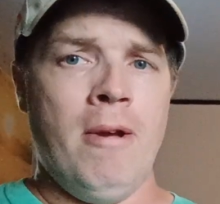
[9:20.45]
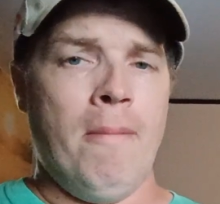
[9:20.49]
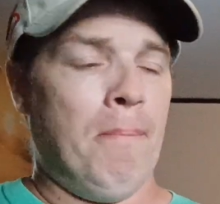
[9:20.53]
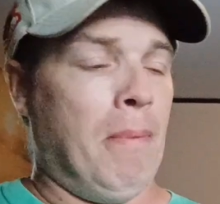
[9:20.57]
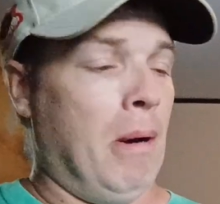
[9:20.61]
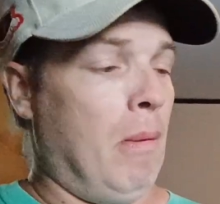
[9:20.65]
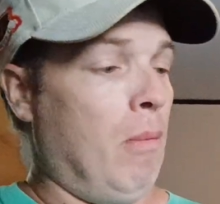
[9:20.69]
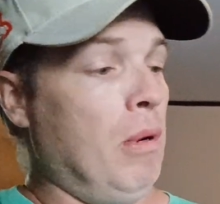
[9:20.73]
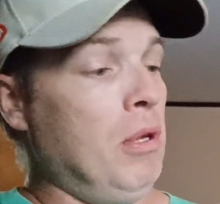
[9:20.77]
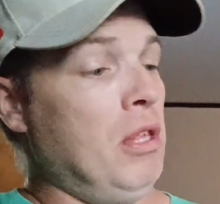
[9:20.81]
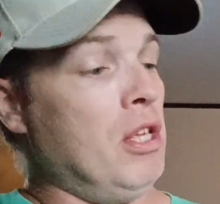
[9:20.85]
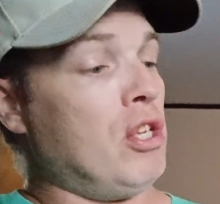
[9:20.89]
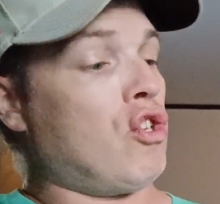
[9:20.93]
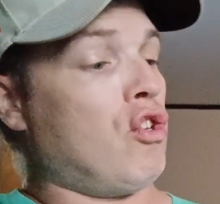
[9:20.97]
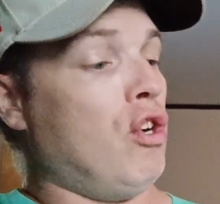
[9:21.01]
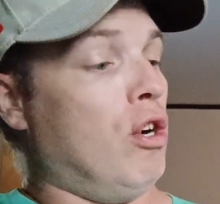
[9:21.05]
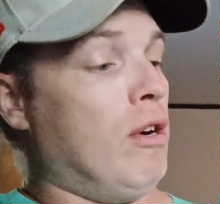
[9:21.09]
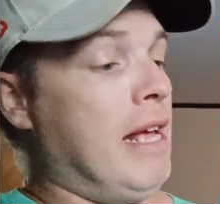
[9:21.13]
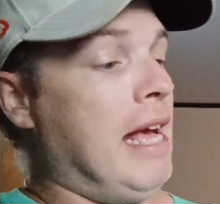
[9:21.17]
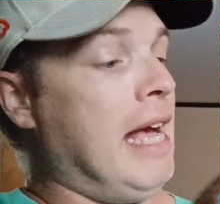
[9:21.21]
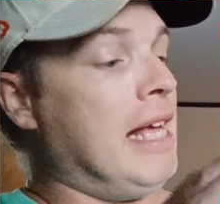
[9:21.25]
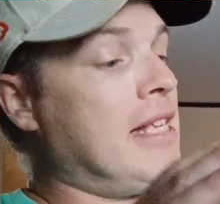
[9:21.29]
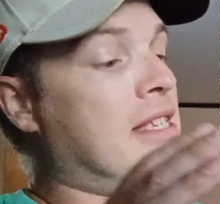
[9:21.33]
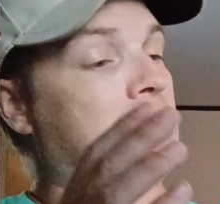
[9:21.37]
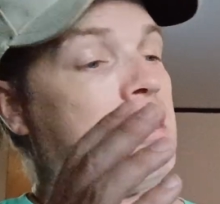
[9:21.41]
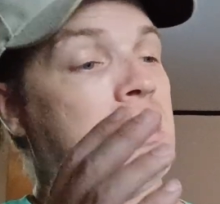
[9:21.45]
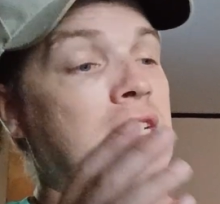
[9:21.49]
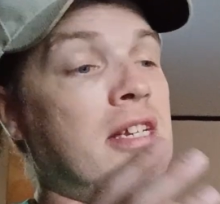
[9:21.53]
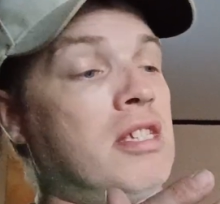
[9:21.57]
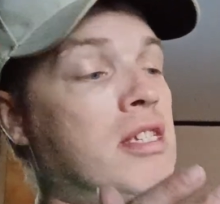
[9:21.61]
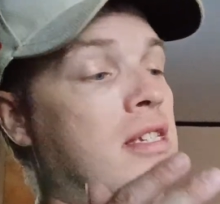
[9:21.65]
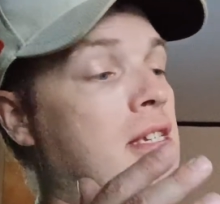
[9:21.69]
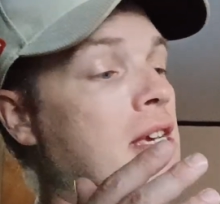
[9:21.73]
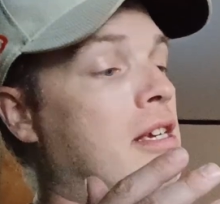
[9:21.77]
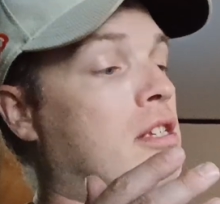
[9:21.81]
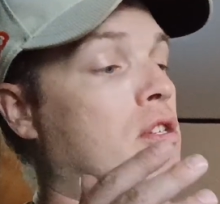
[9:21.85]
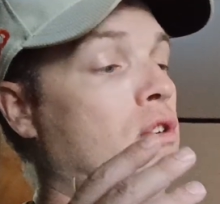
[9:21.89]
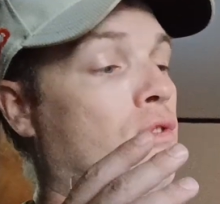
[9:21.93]
But when this phone has 6
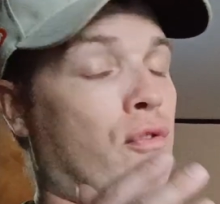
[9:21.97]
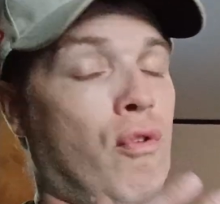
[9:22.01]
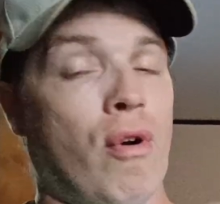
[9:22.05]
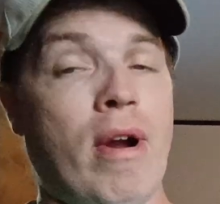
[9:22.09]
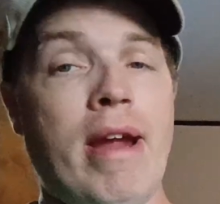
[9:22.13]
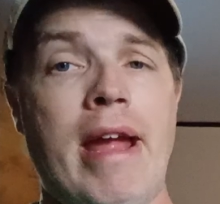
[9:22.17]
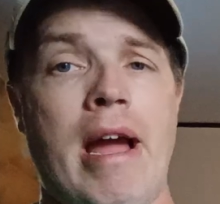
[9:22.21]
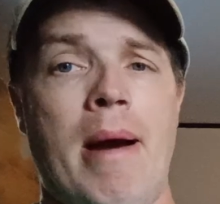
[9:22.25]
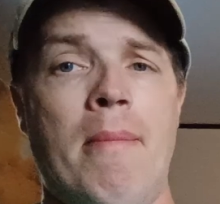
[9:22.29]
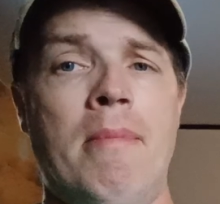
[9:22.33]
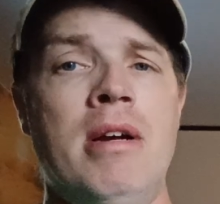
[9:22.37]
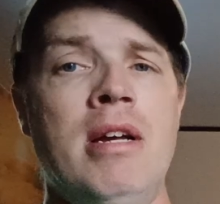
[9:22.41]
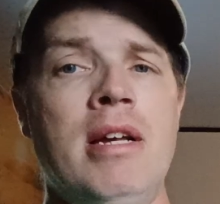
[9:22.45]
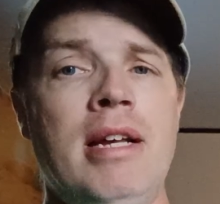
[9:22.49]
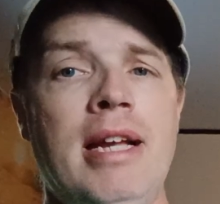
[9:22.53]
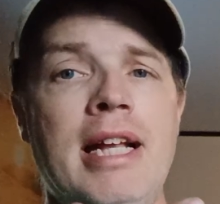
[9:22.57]
gigs of RAM,